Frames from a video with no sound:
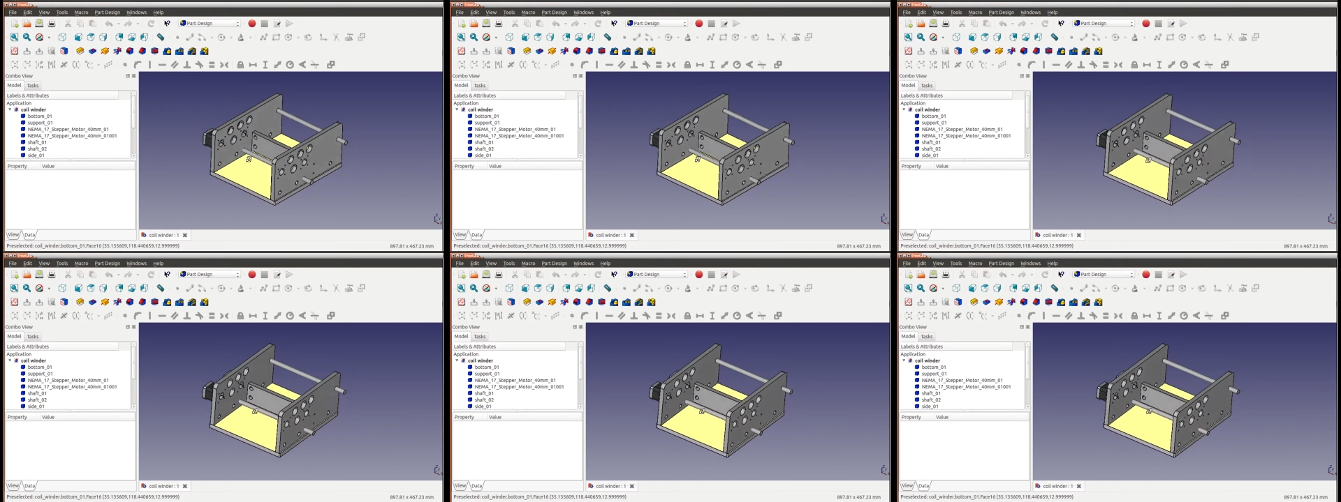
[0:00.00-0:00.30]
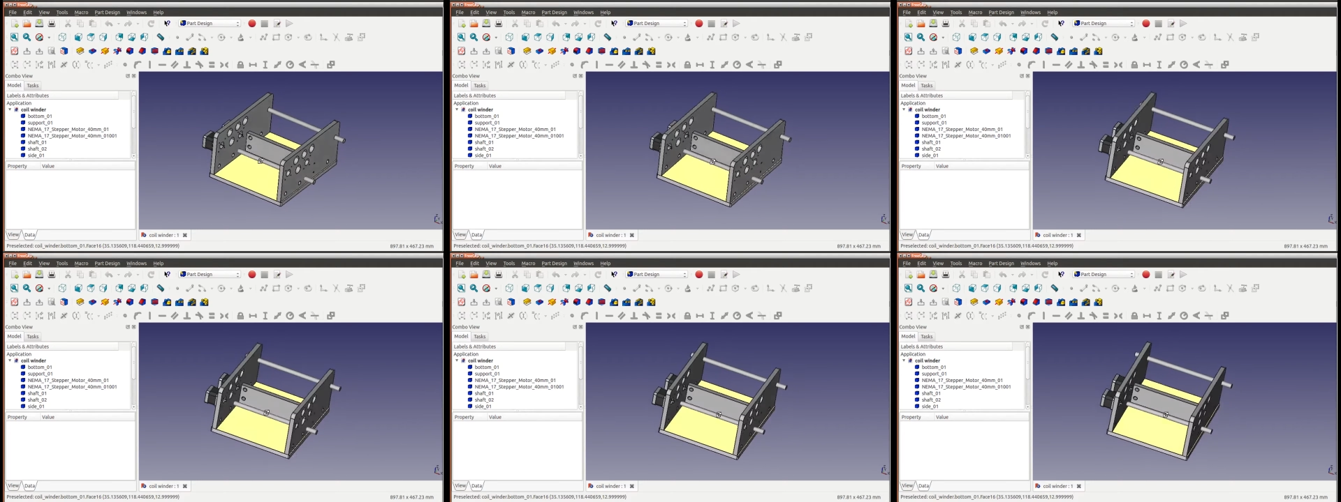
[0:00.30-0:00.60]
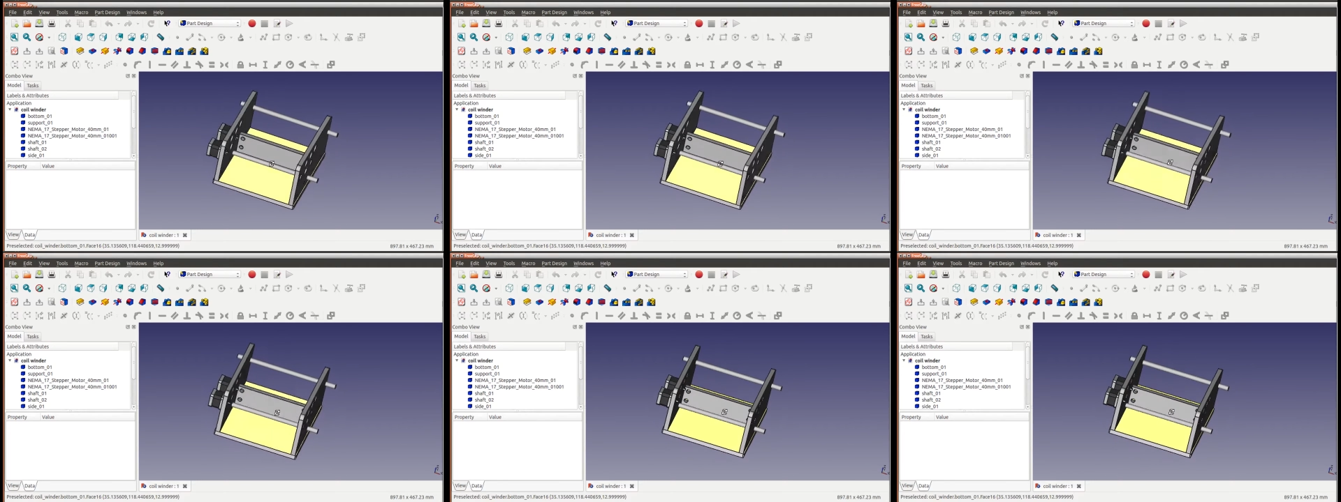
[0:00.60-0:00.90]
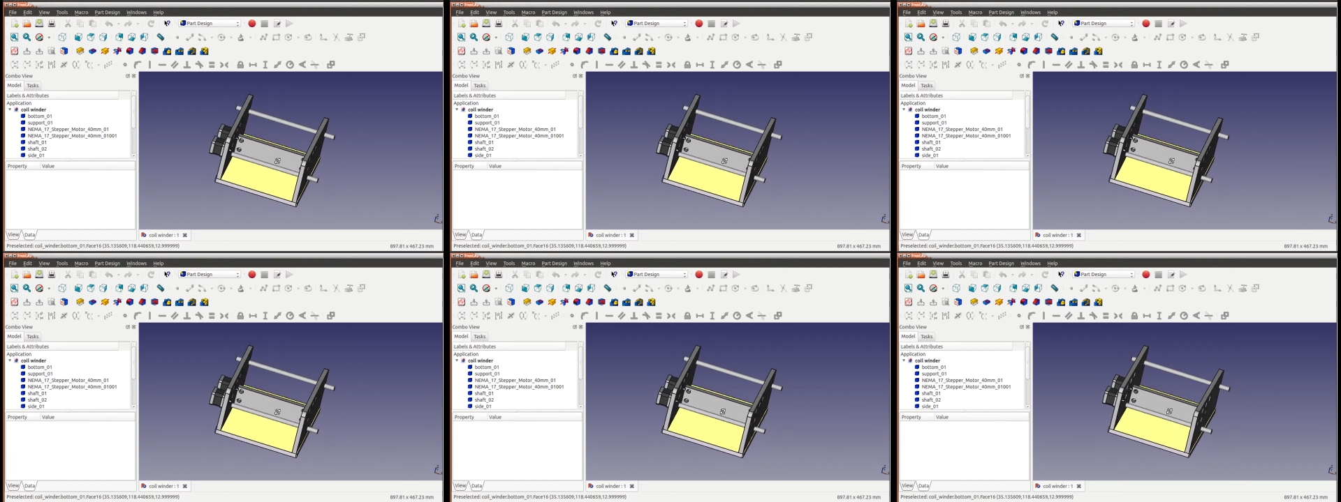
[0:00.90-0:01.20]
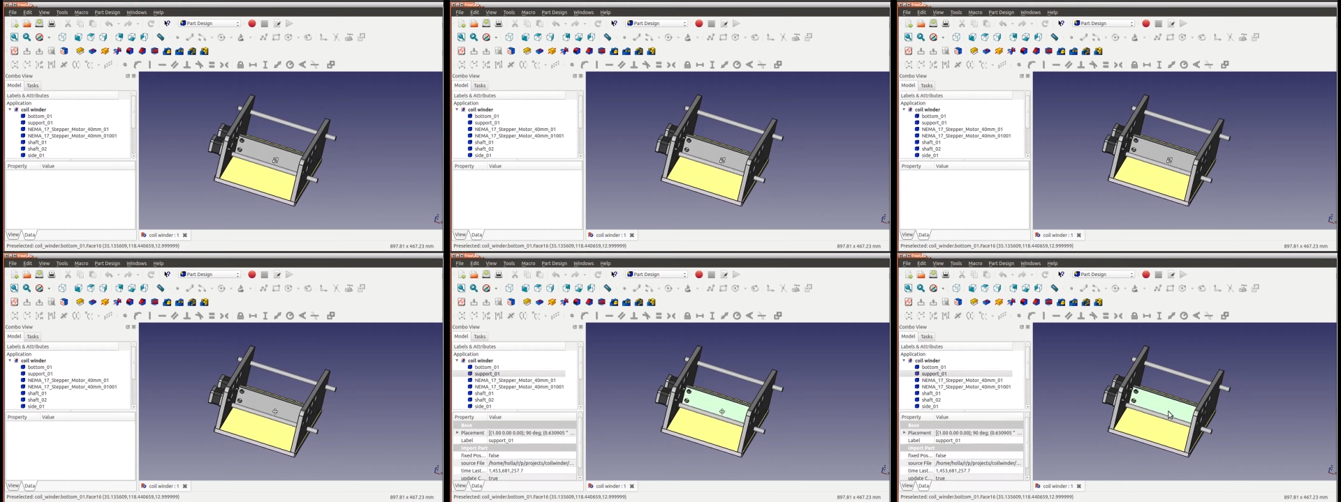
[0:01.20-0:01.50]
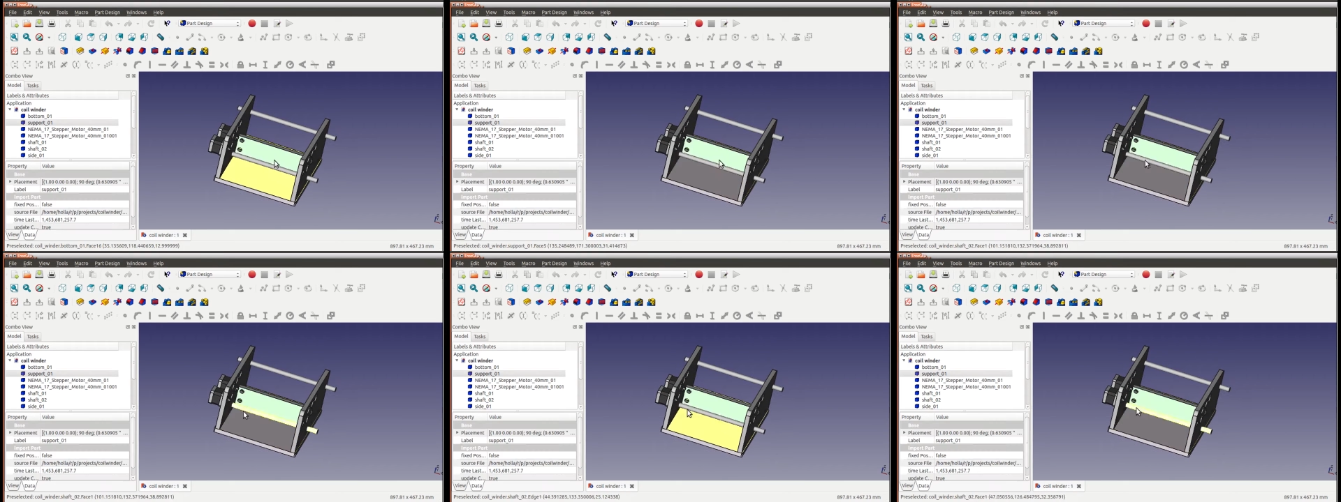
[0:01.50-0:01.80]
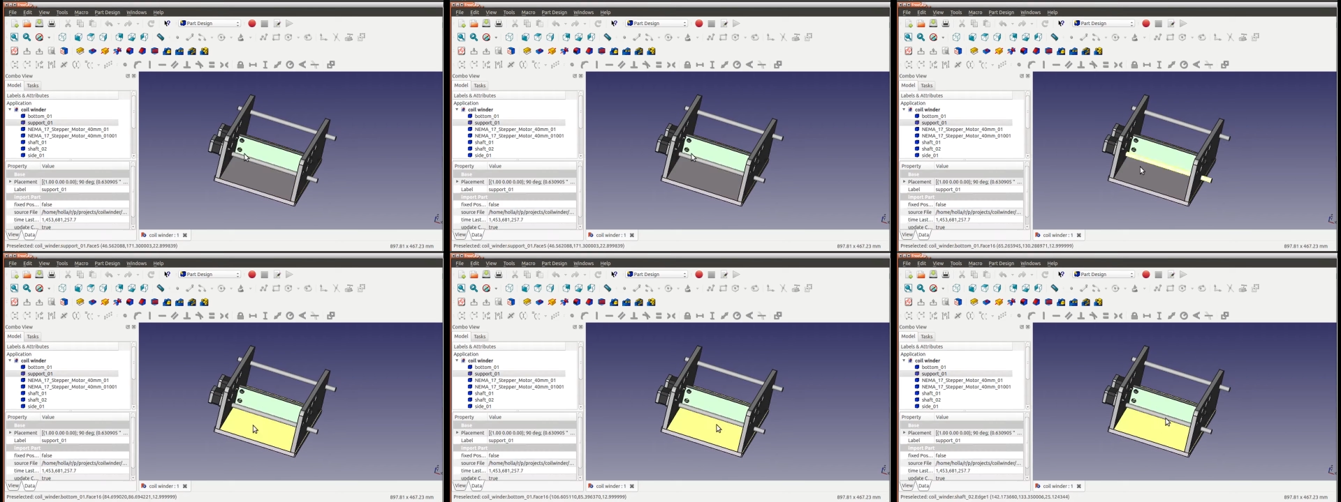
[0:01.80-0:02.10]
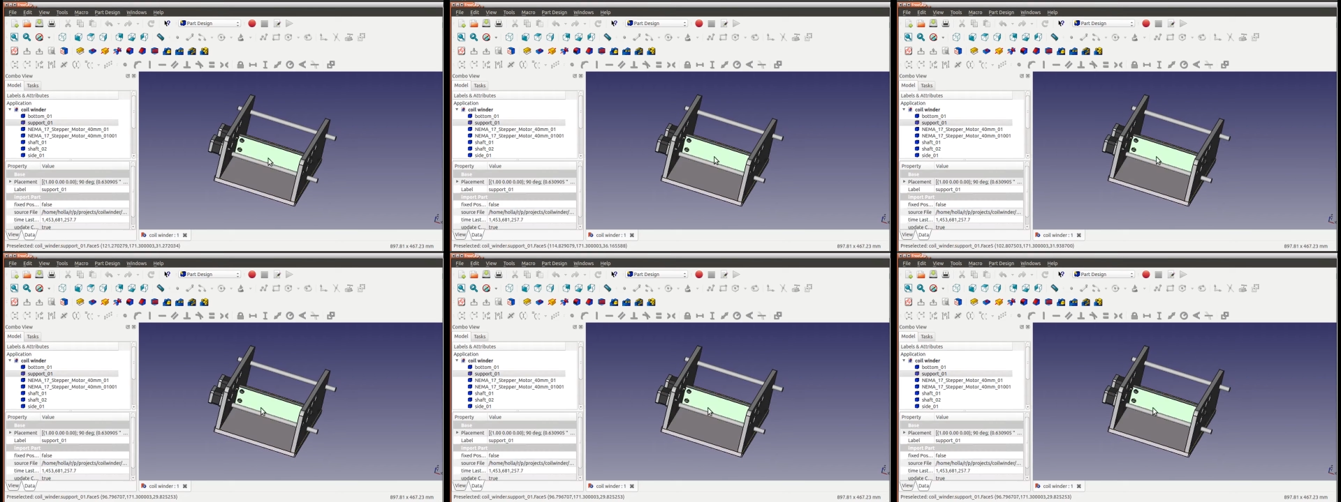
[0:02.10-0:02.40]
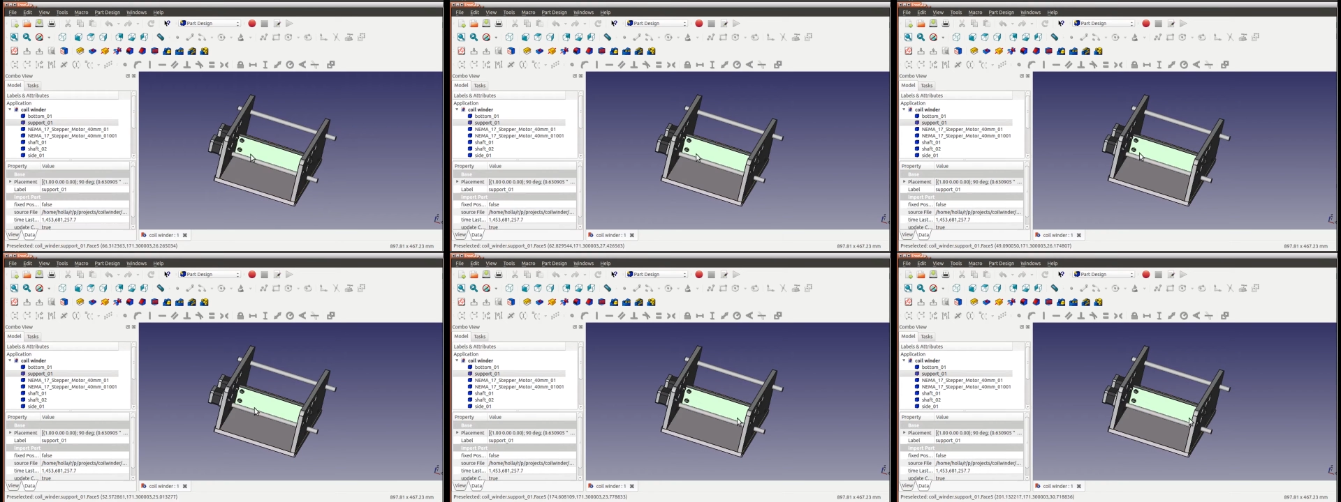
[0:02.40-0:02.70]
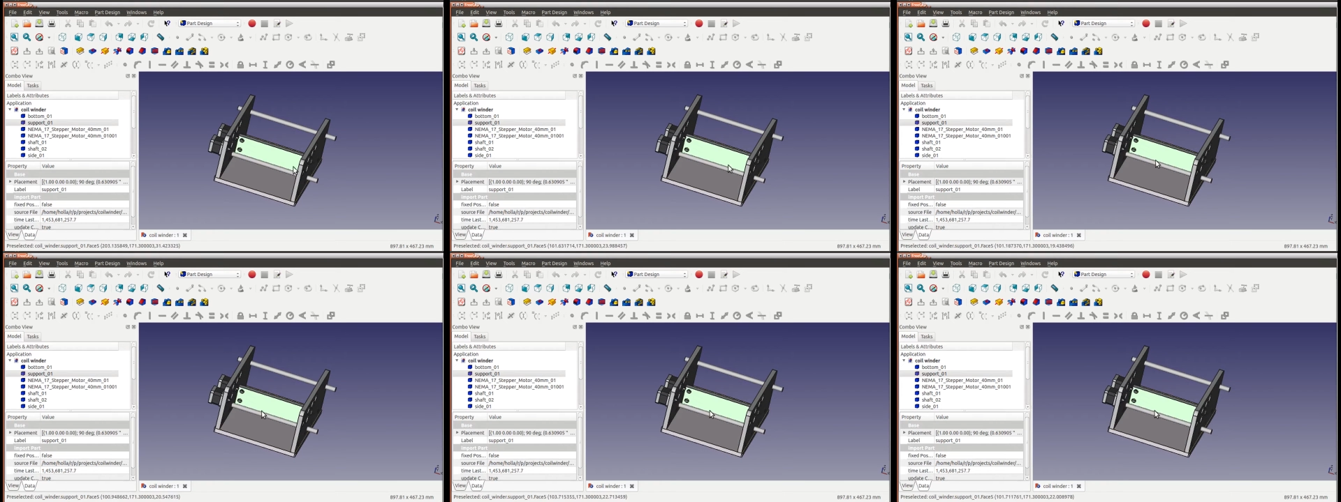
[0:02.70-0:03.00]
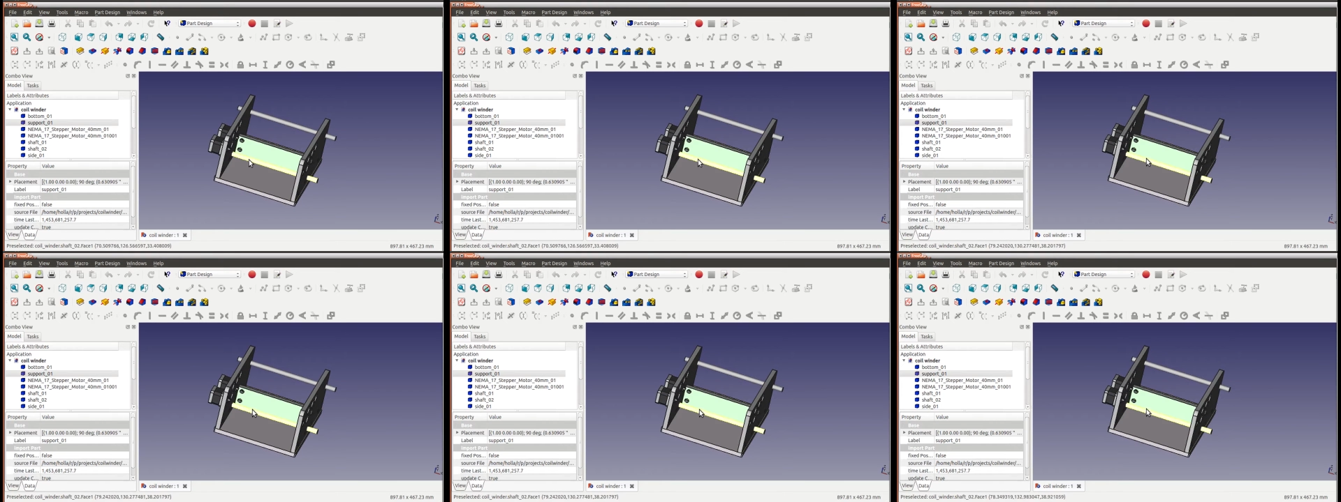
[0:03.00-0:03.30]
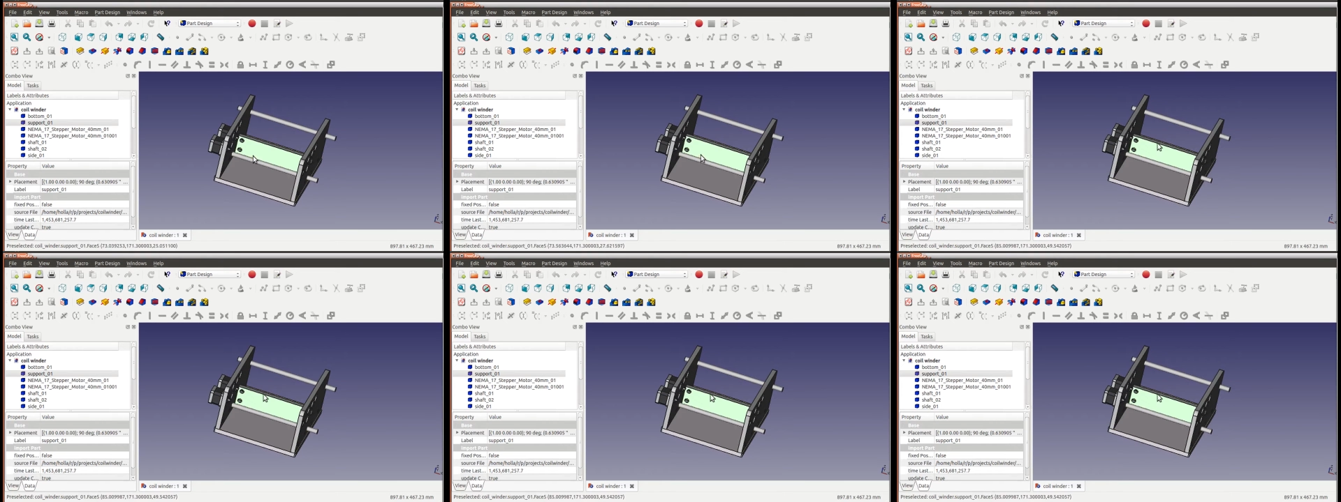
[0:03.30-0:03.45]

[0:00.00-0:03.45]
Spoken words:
No face is visible, so there are no lips to read.